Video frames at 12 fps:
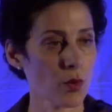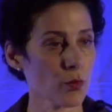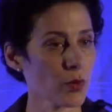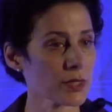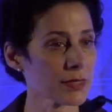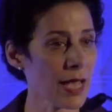
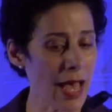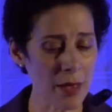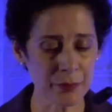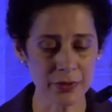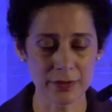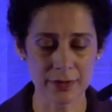What
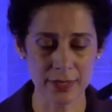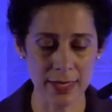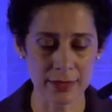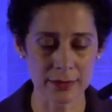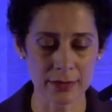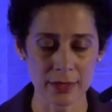happened
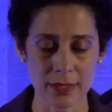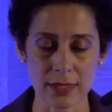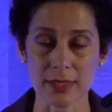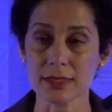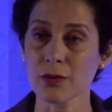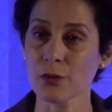then
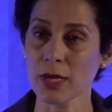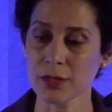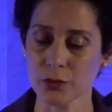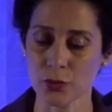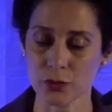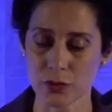is a
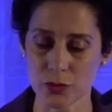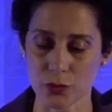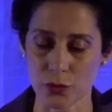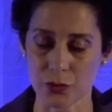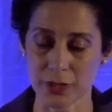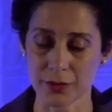well-known
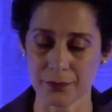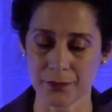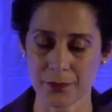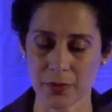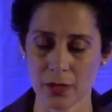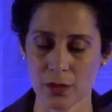story.
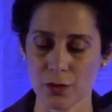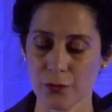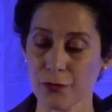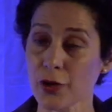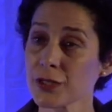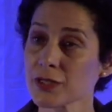
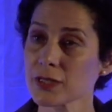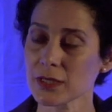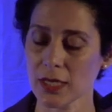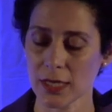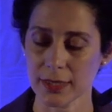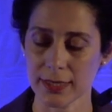First,
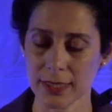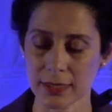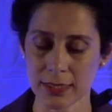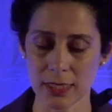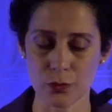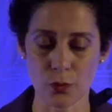they
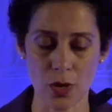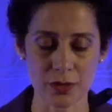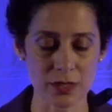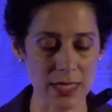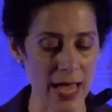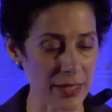kill
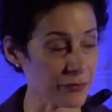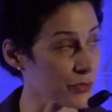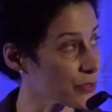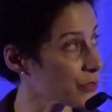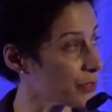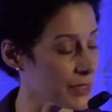one's
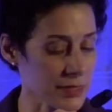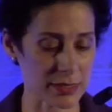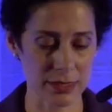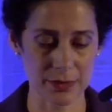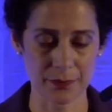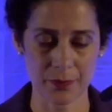
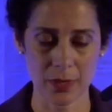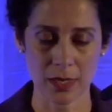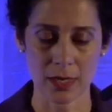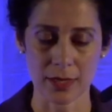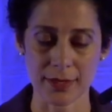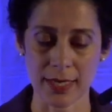adversaries.
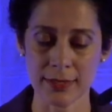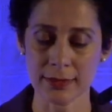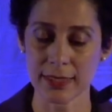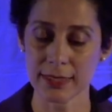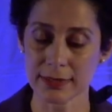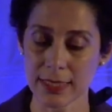
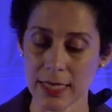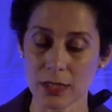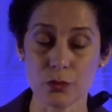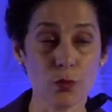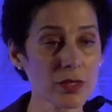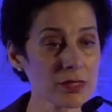Then they
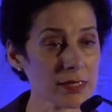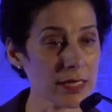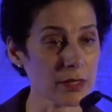take one's